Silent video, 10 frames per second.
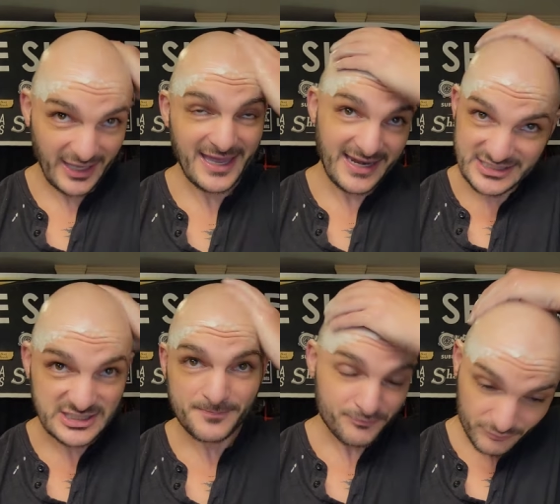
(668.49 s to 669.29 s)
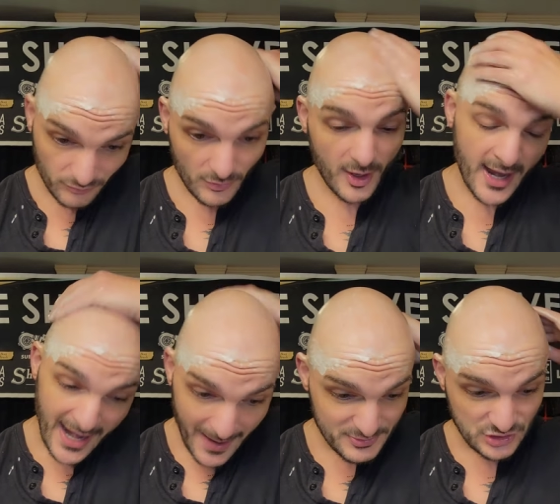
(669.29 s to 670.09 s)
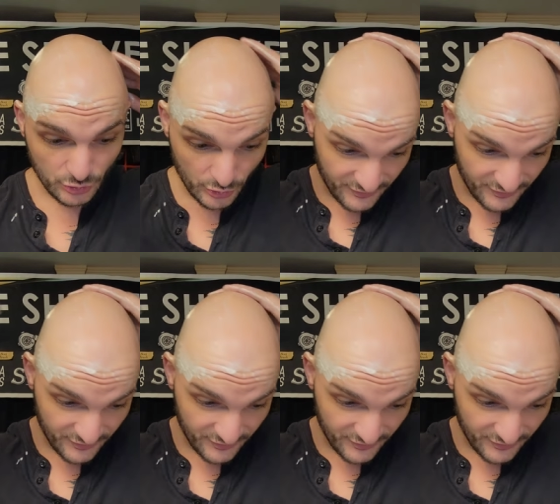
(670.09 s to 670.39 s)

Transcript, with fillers: It is absolutely